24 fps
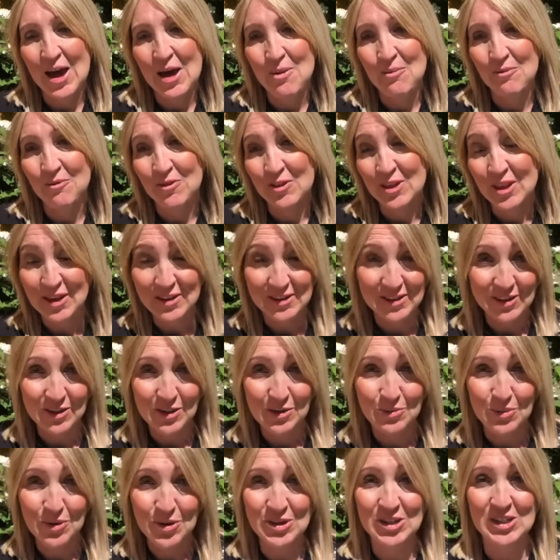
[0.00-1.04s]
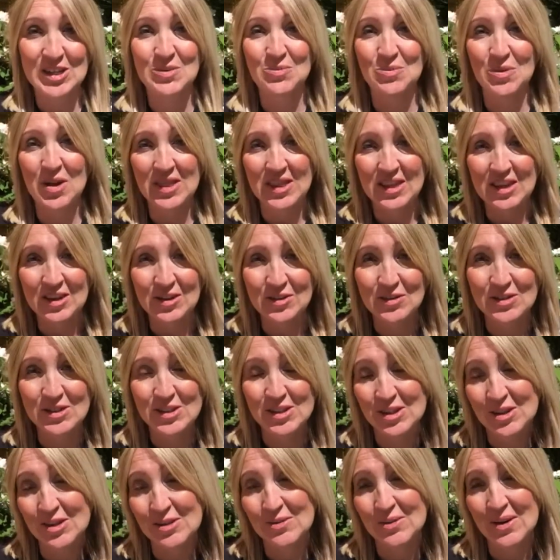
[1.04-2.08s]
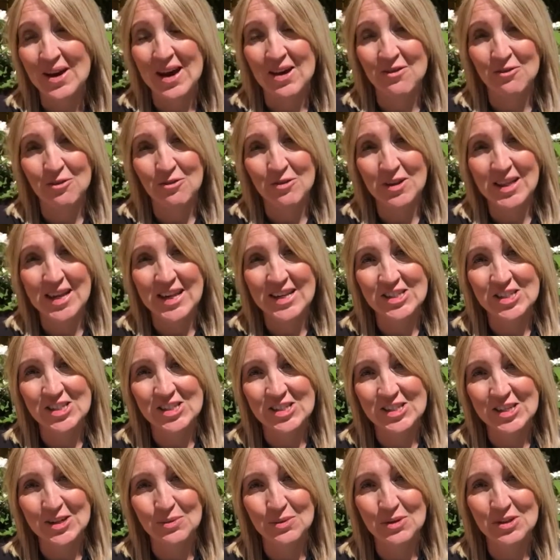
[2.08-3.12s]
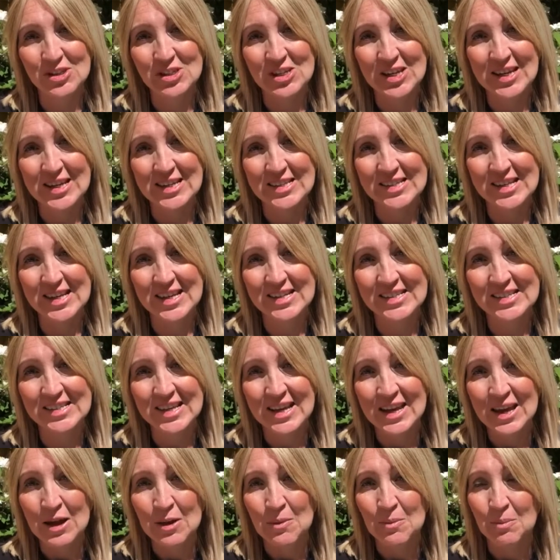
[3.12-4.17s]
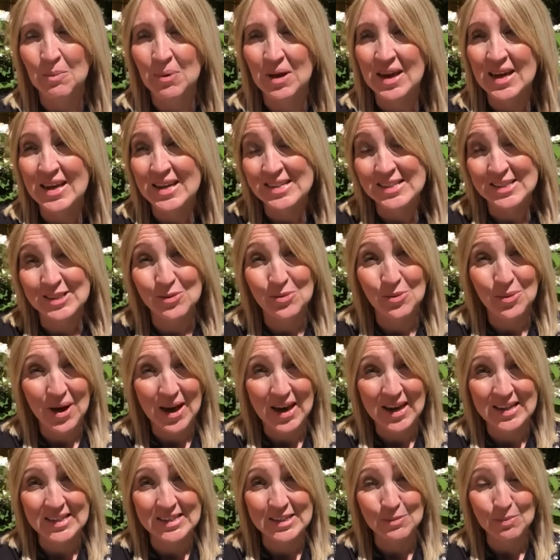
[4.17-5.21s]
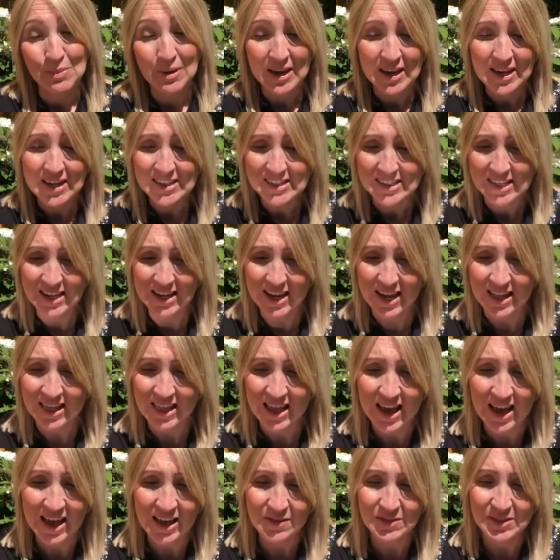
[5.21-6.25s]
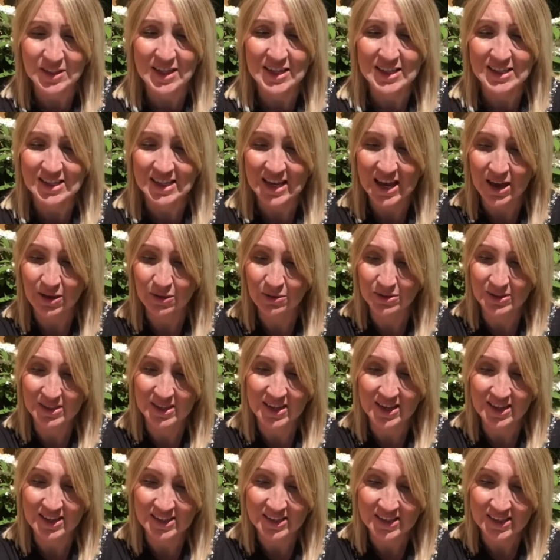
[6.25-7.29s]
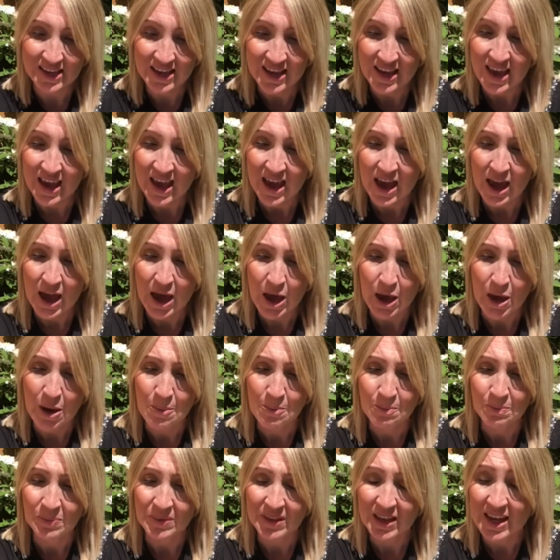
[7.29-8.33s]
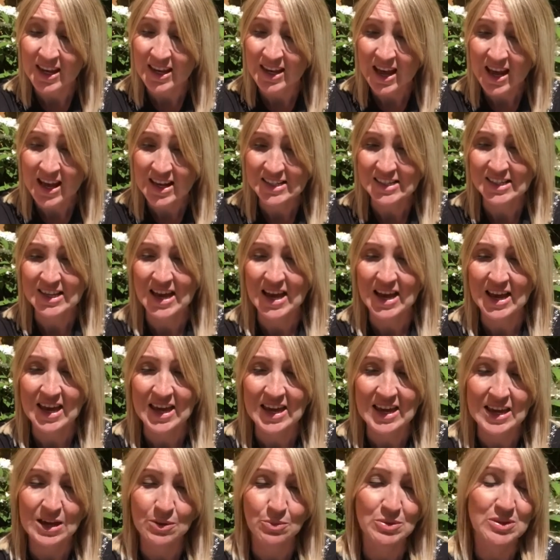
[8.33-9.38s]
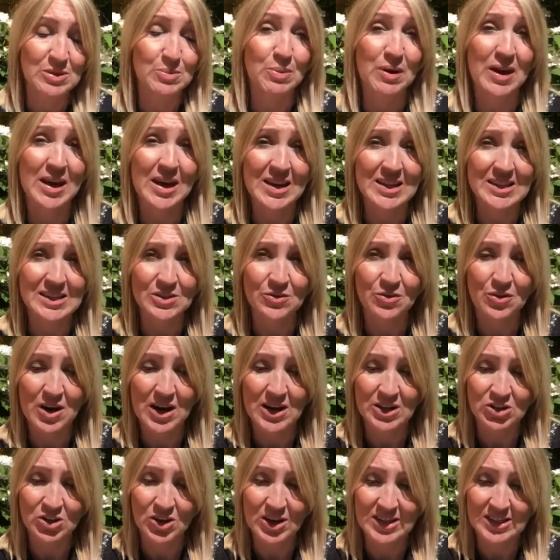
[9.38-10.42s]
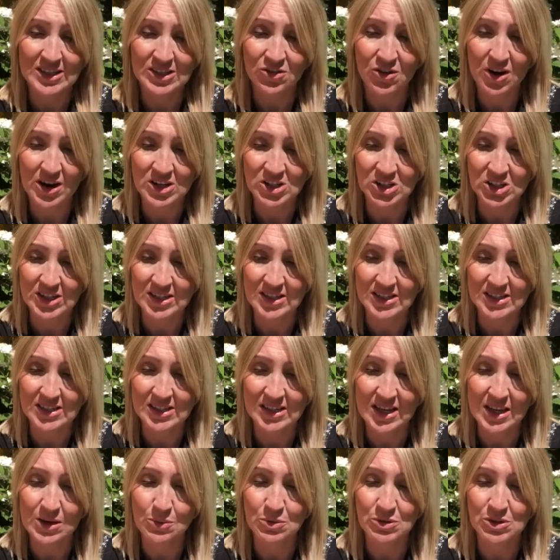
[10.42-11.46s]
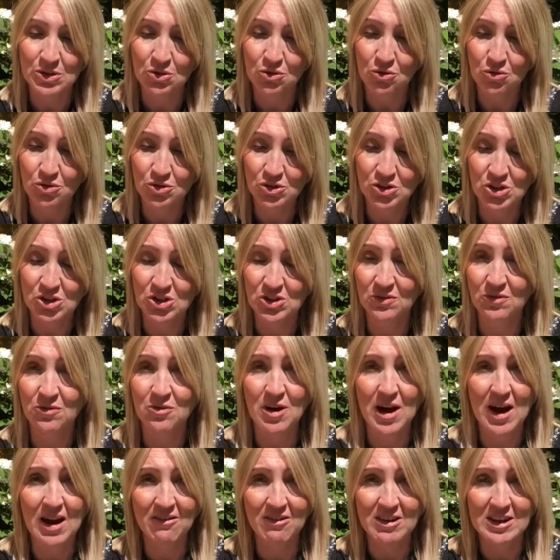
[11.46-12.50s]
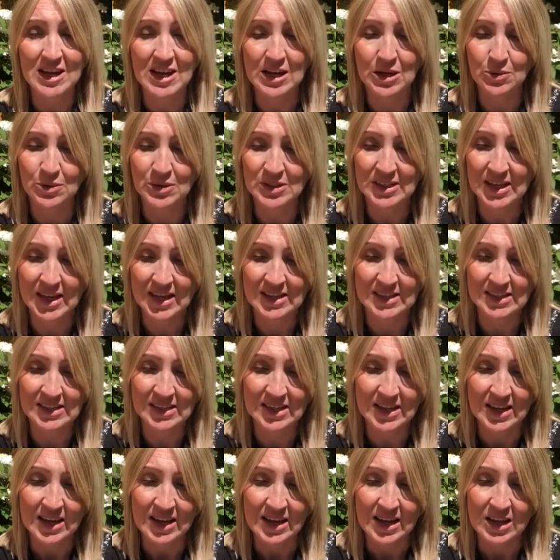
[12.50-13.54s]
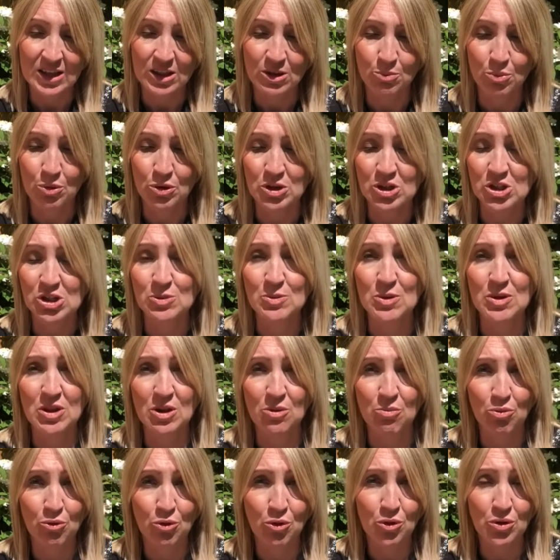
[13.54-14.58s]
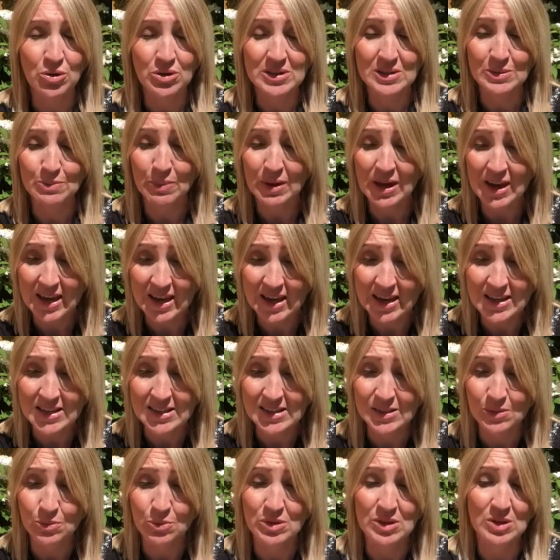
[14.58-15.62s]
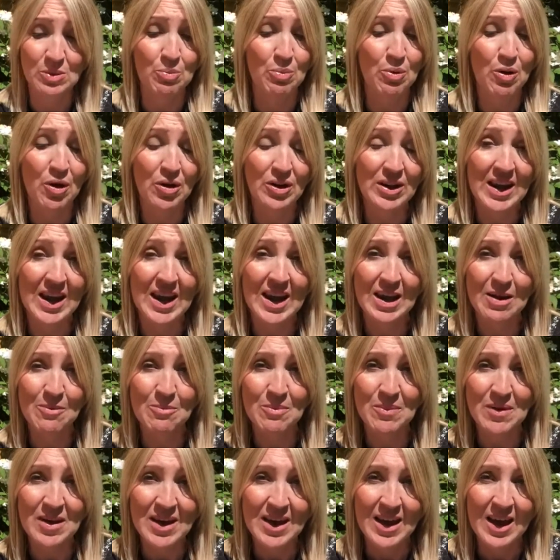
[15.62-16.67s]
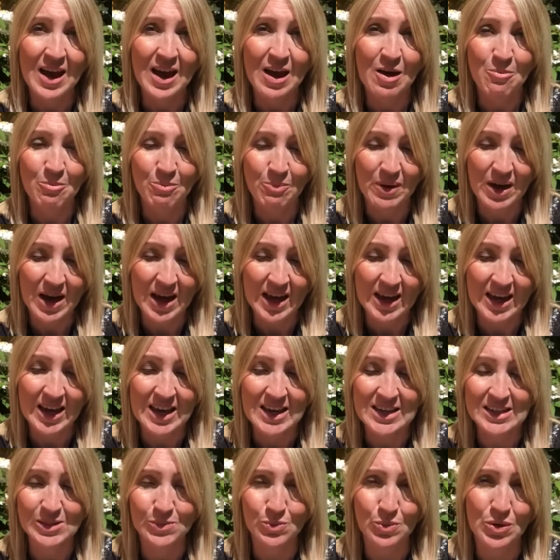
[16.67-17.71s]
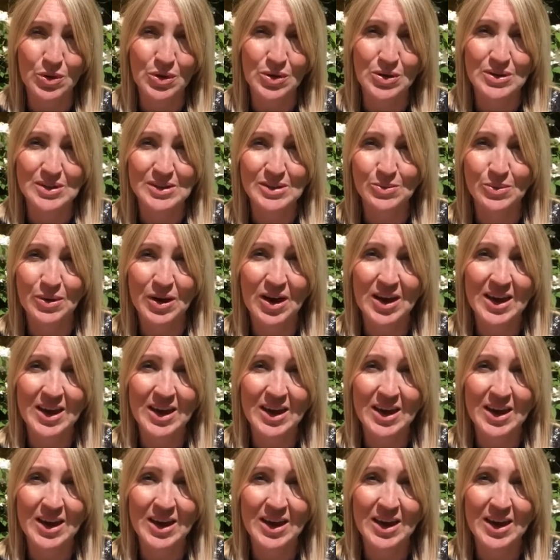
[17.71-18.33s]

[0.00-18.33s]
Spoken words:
for those of you watching, whether you do have a relationship with Jesus, but it is the way to peace in our lives. It tells us in Isaiah, he was pierced for our transgressions, he was crushed for our iniquities. The punishment that brought us peace was upon him, and by his wounds we are